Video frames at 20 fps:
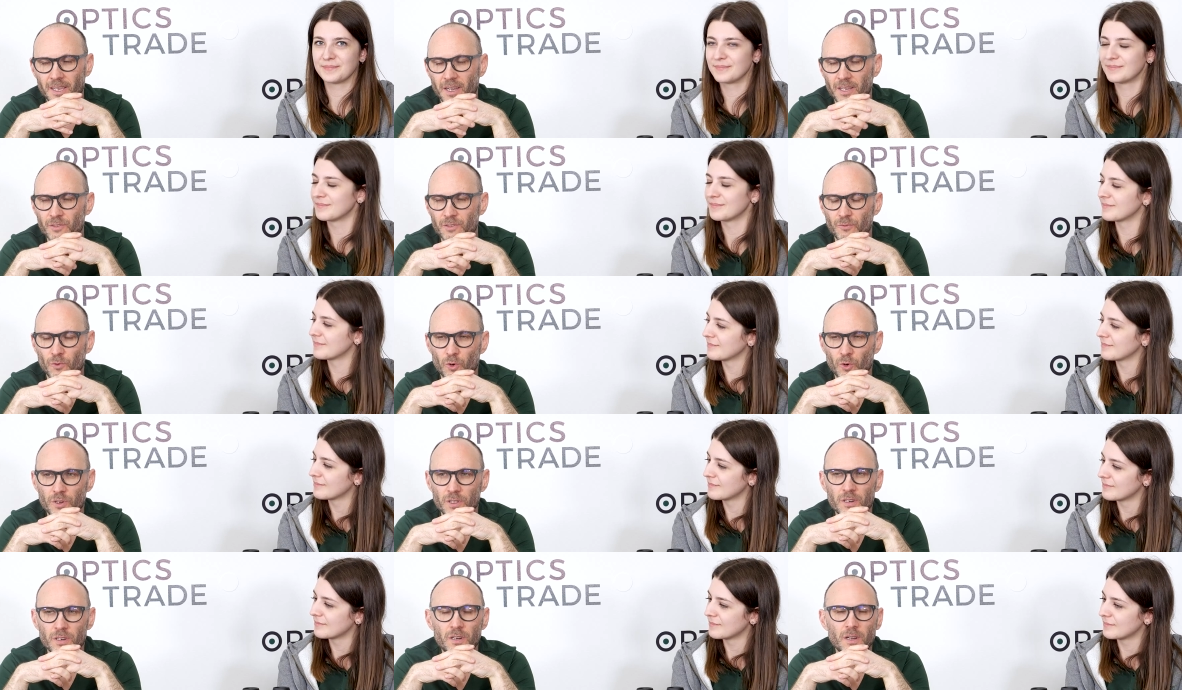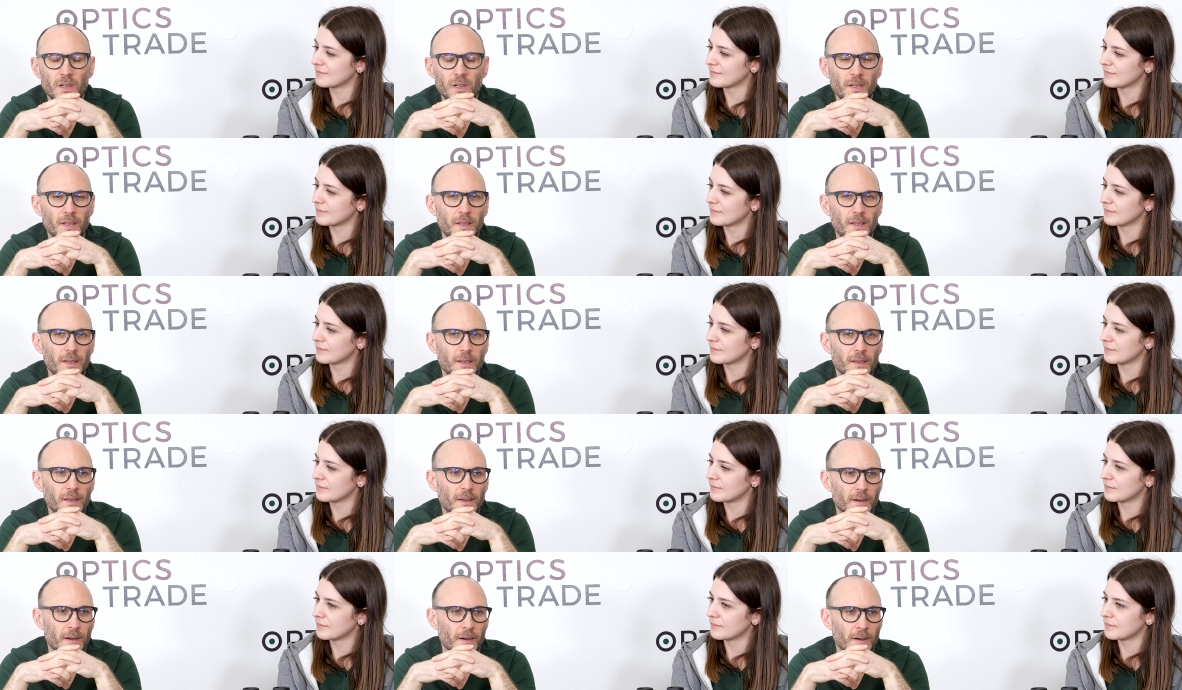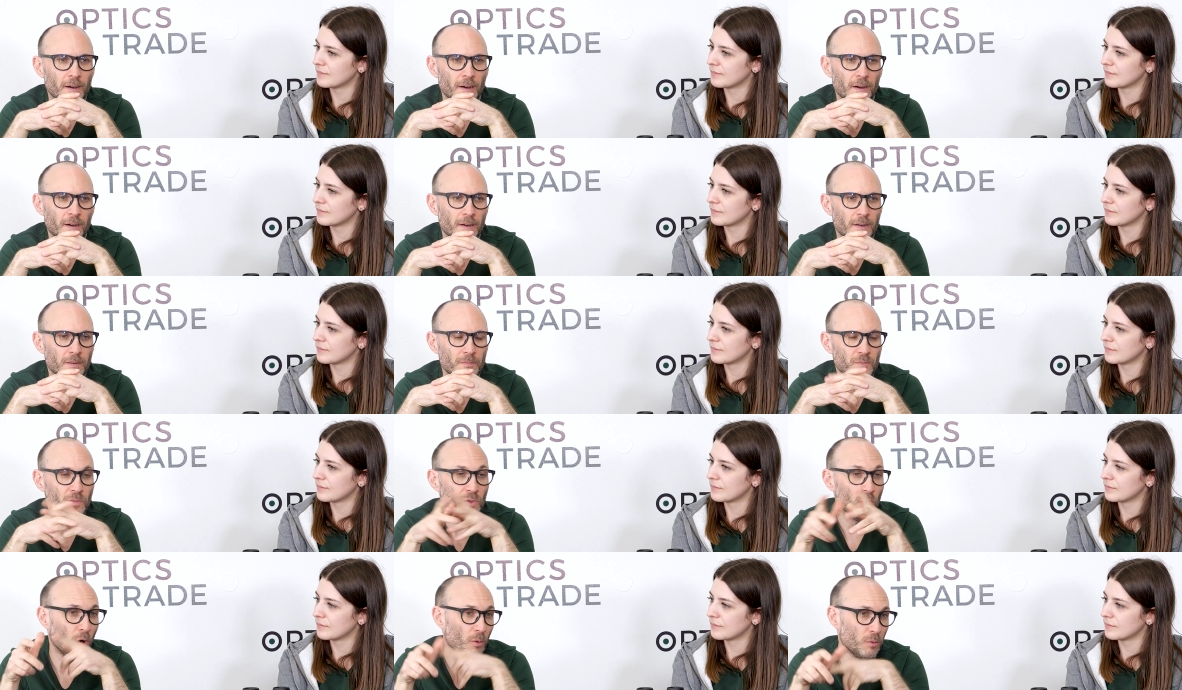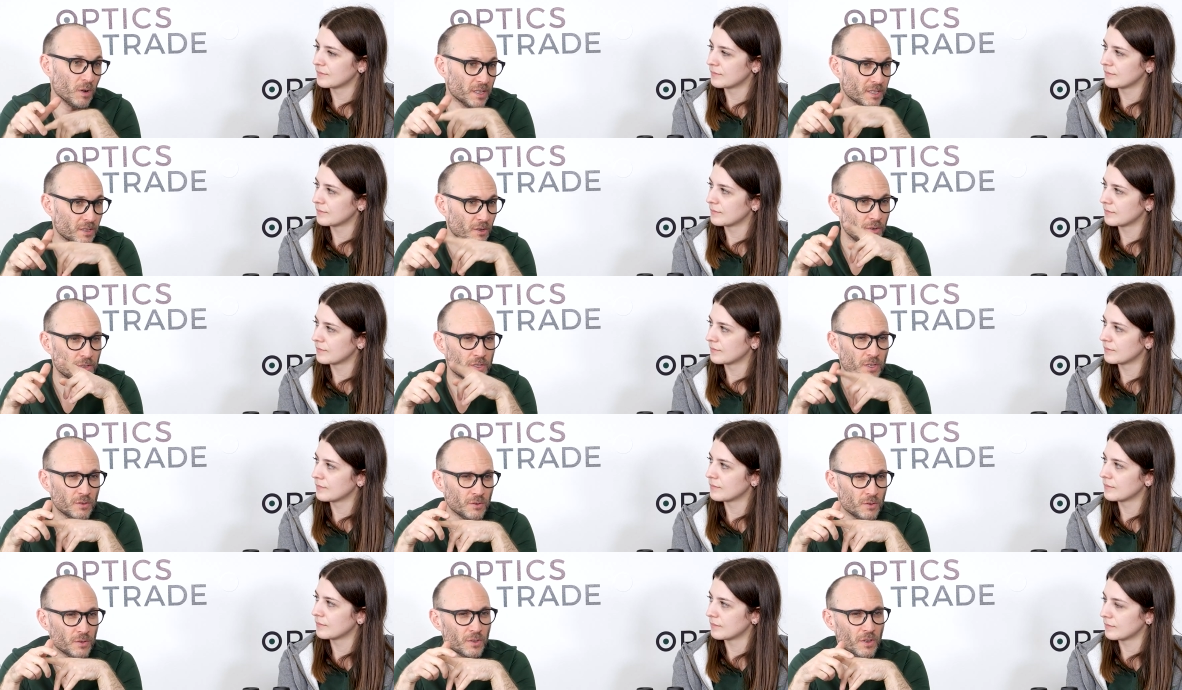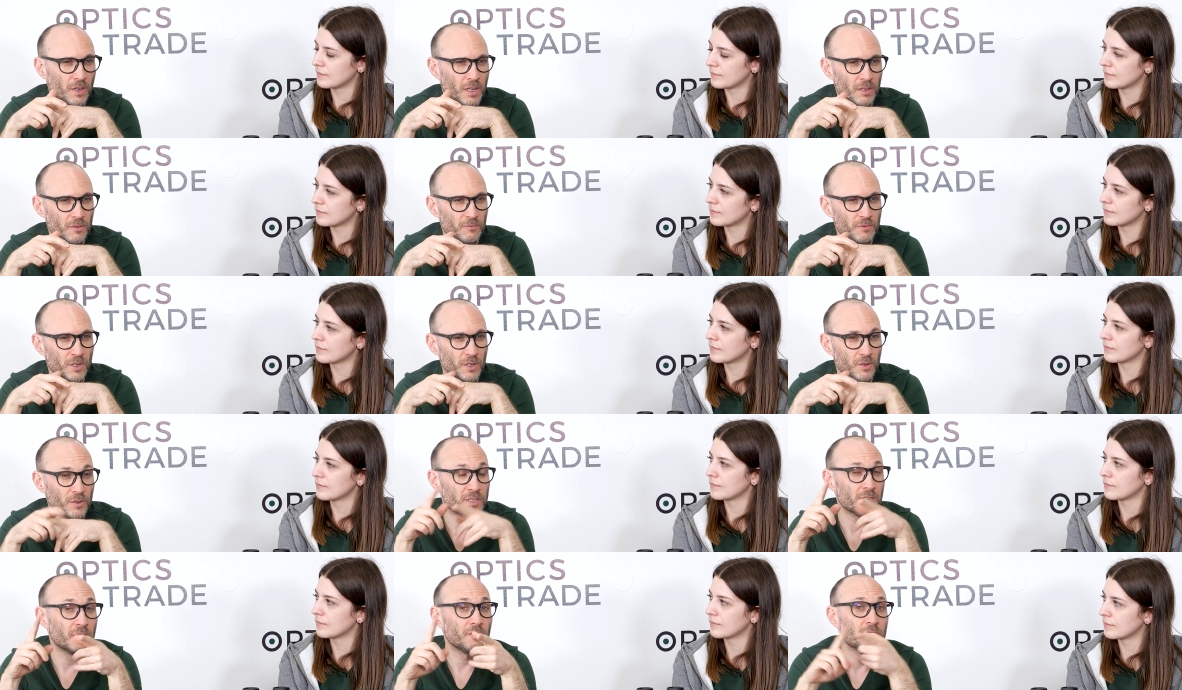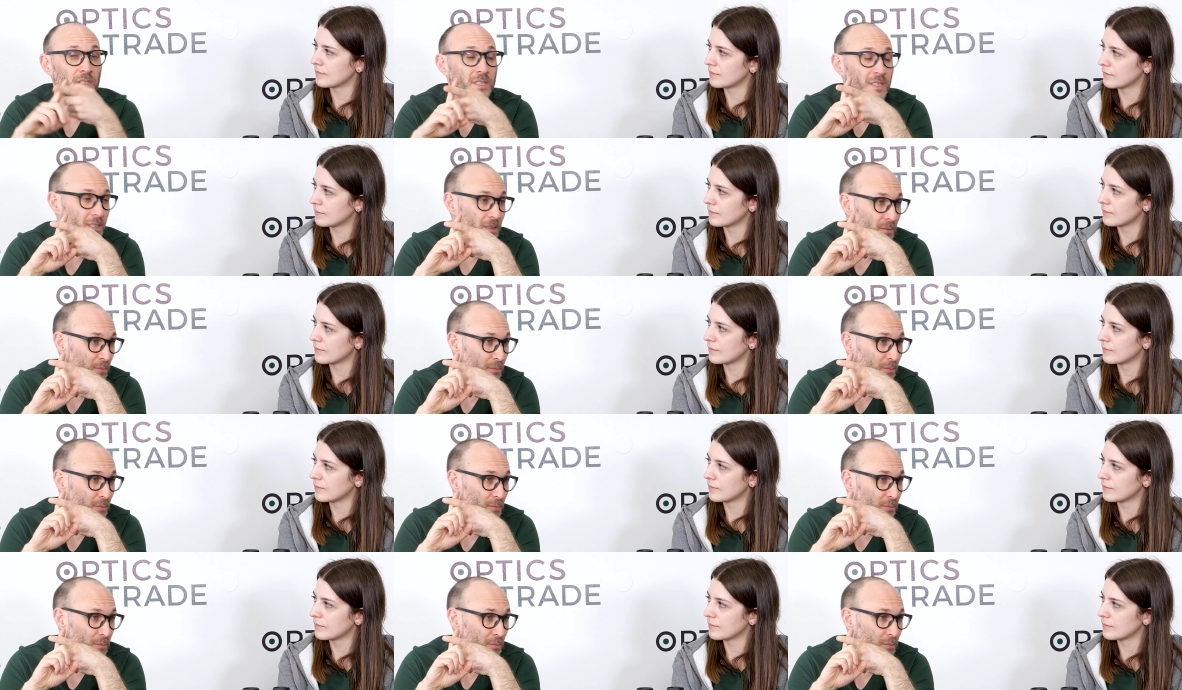Speaker 1: kind of order. Uh, Noblex also used to have a really good service.